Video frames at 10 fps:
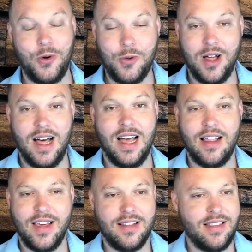I like
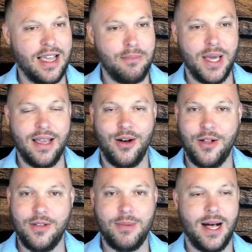dead bait on the
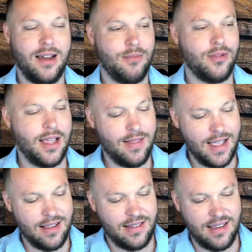bottom, letting that sit
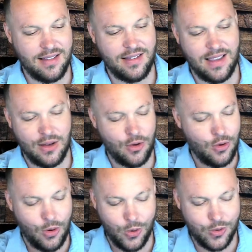still, holding
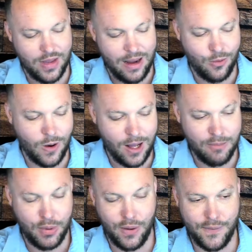that rod perfect
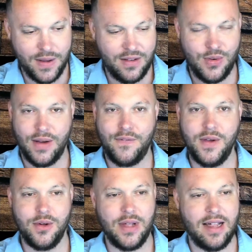so I feel that
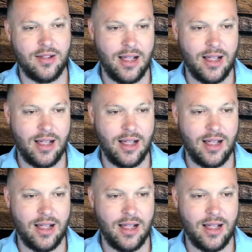line.